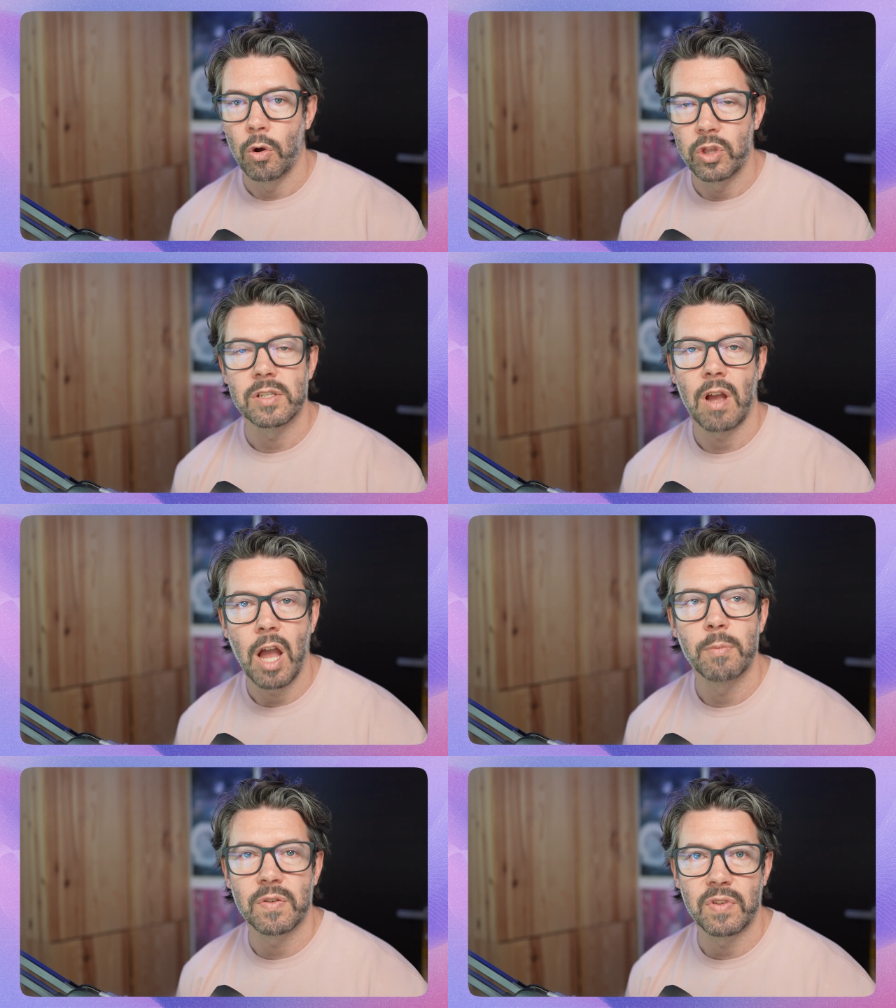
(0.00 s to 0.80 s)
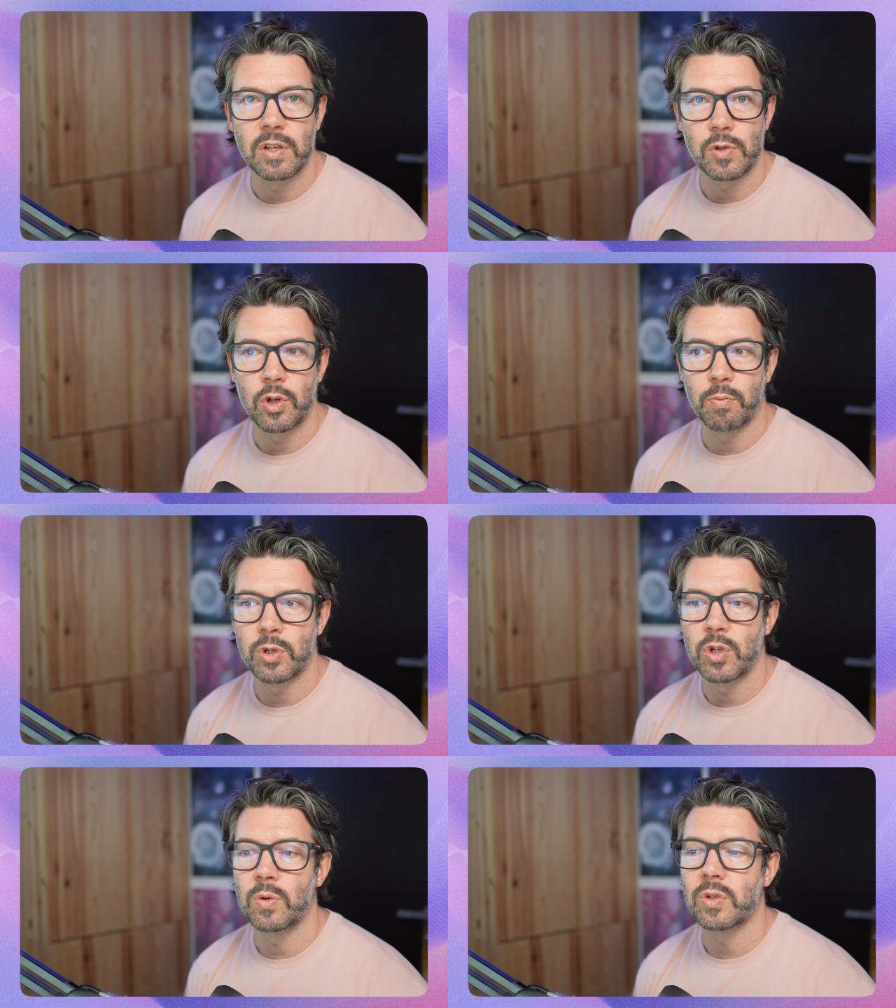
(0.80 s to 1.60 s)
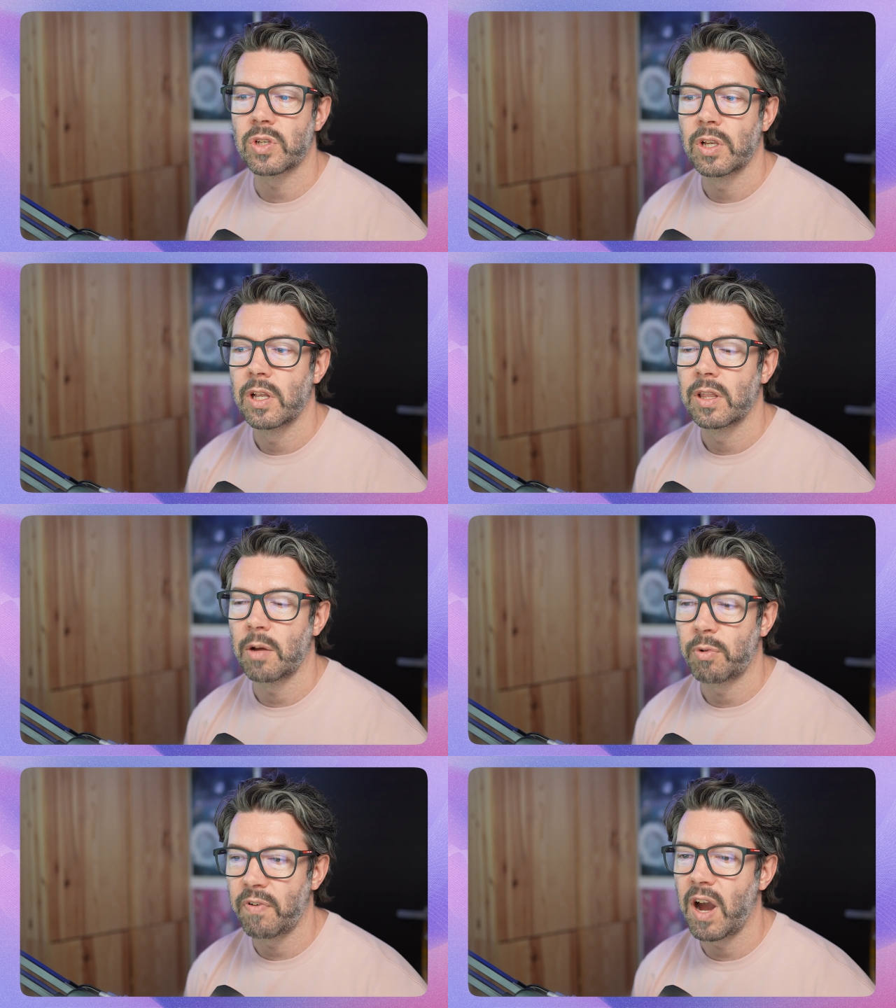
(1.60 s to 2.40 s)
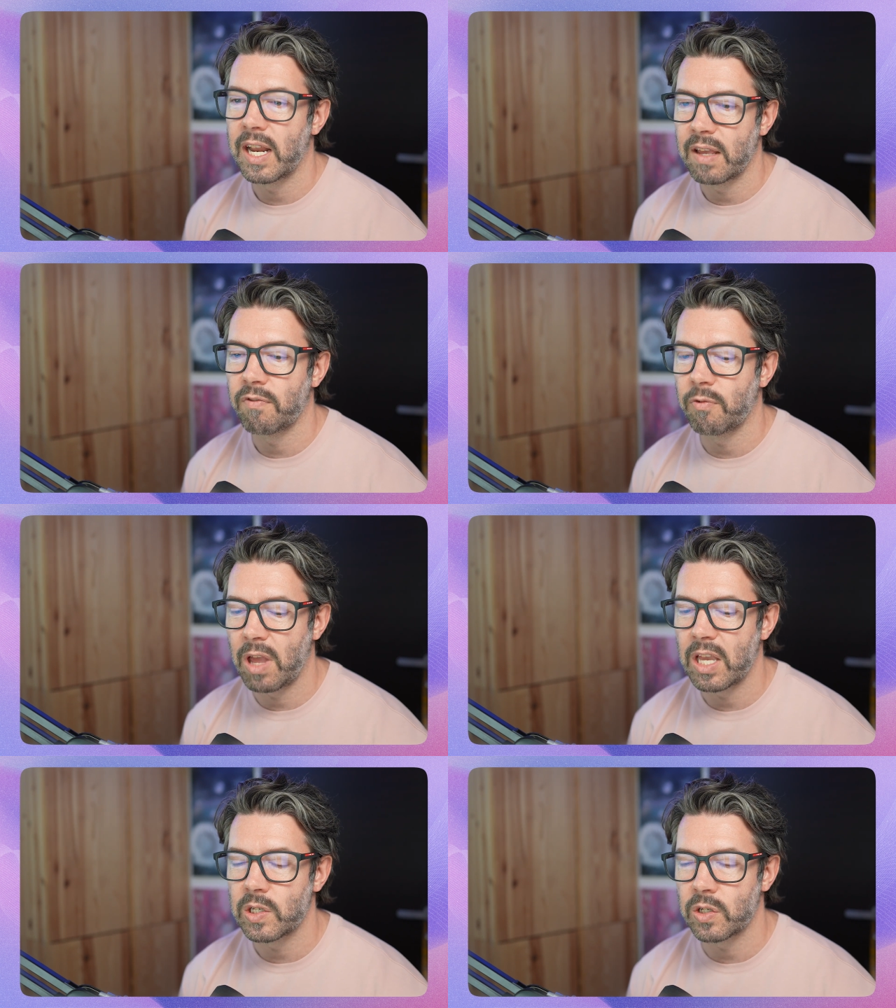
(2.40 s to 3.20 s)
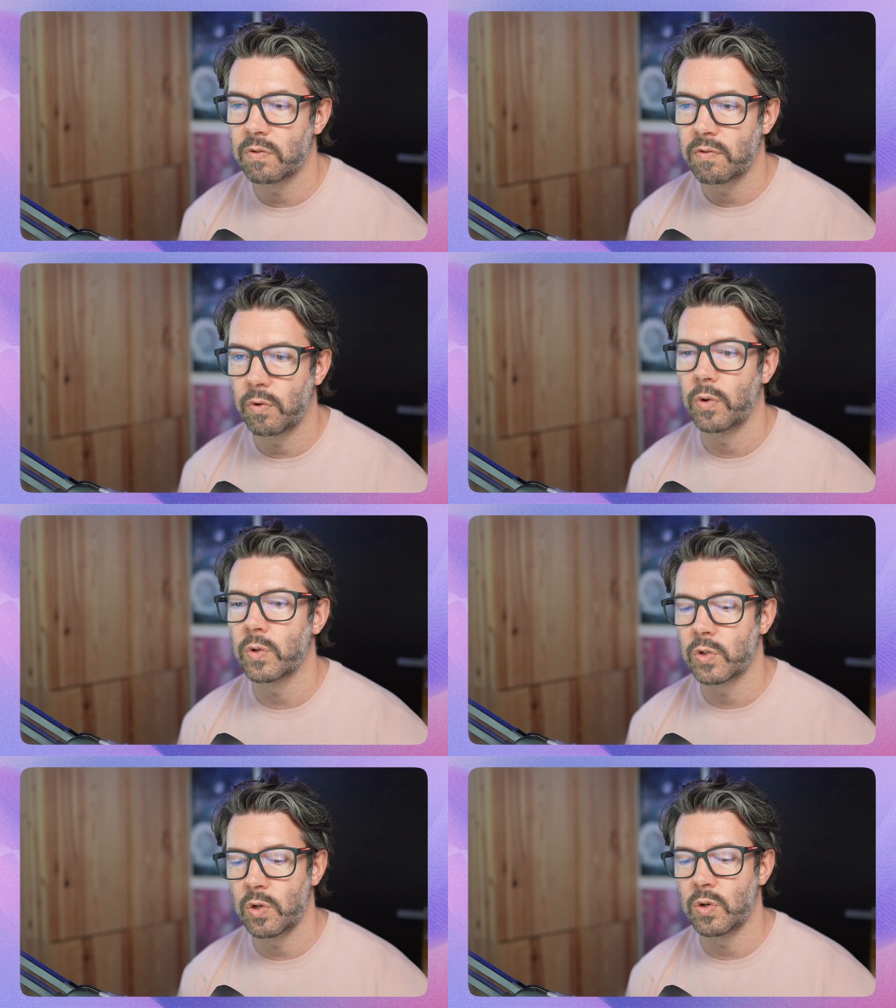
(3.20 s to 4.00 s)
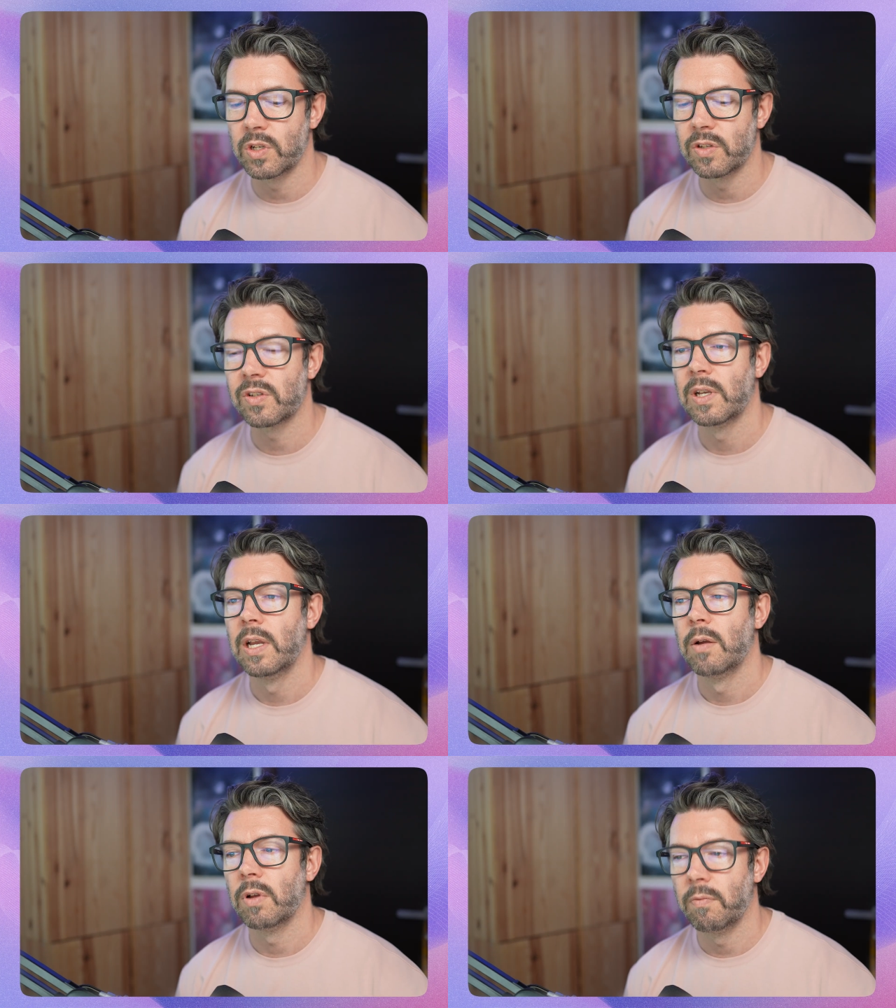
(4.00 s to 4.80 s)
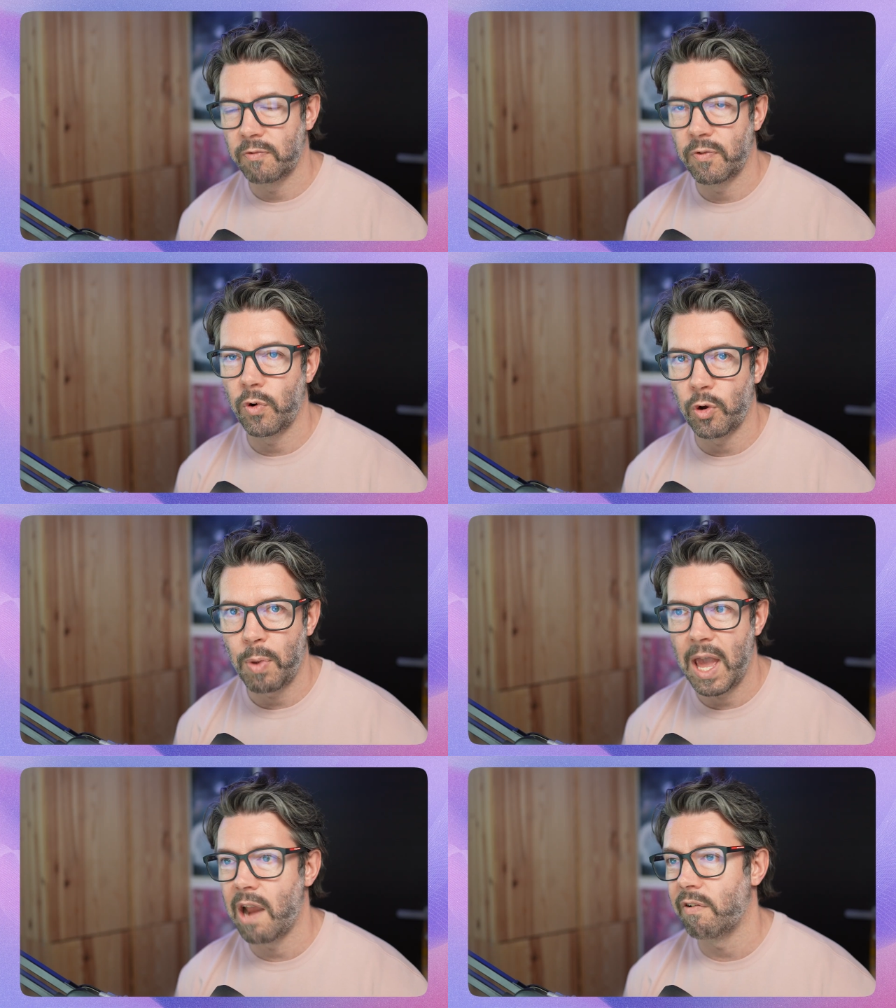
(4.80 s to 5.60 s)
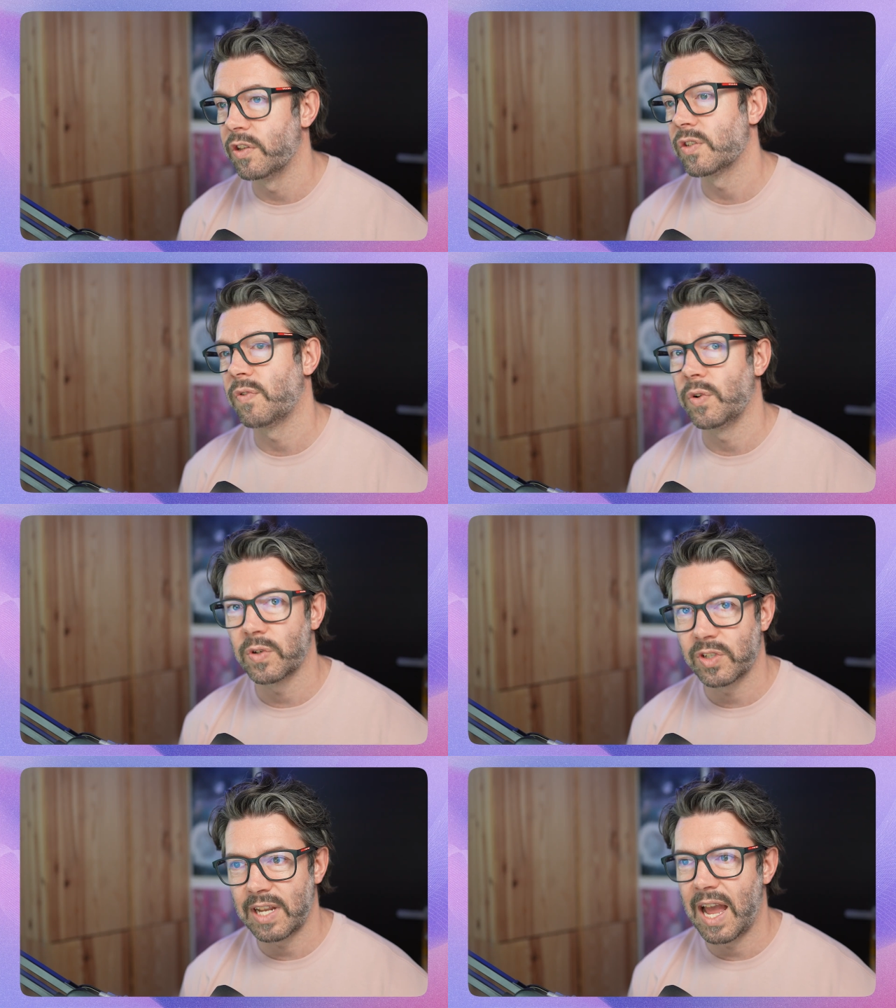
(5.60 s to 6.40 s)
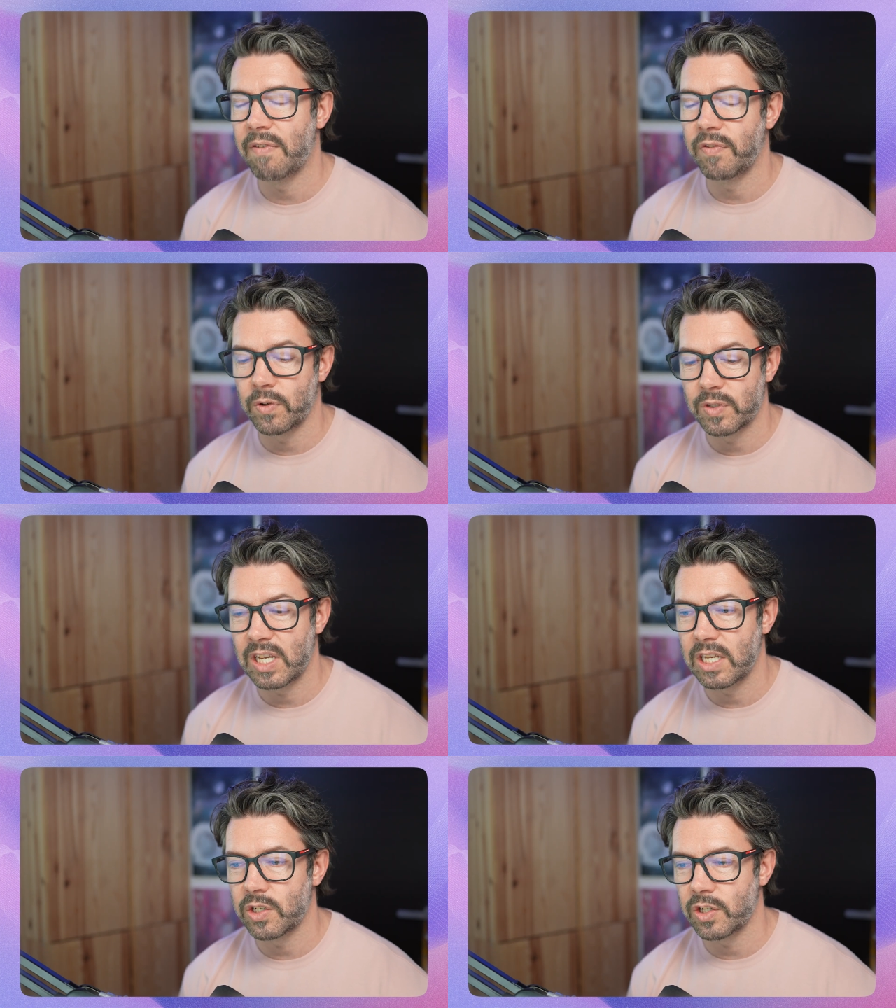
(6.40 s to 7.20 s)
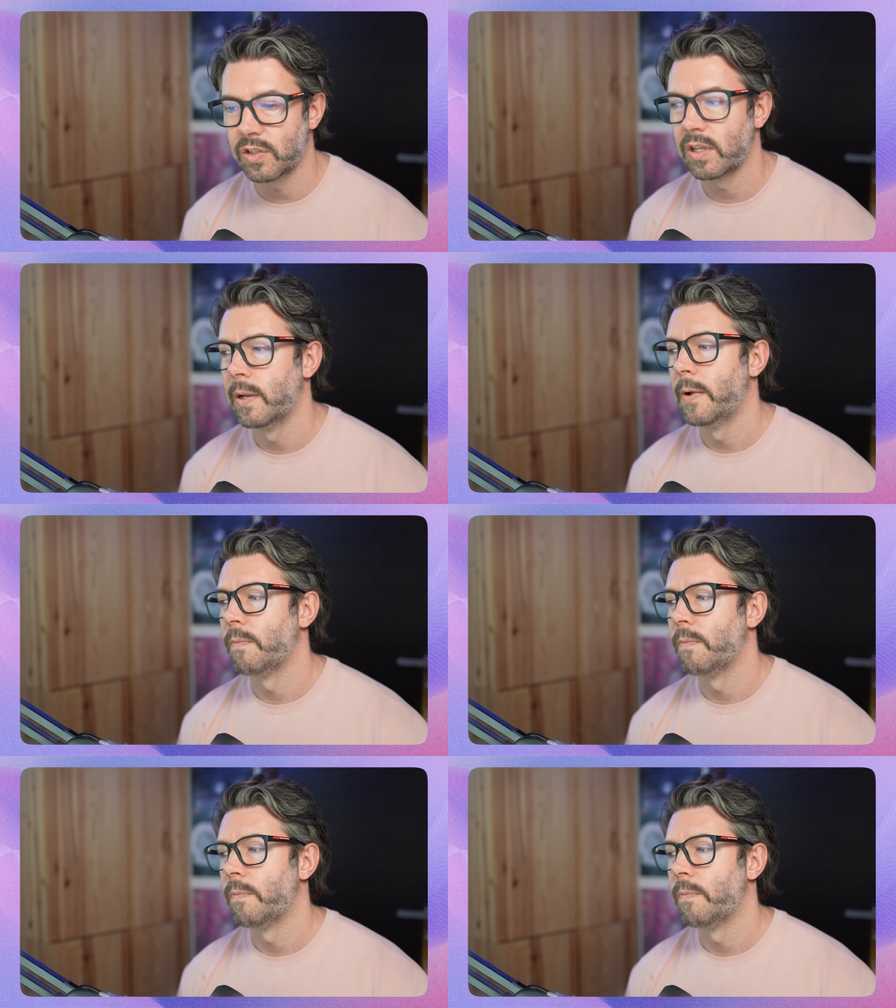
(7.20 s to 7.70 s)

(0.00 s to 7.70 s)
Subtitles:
the types of things you could produce that are providing information for your students and for your parents, for your staff, for your teachers,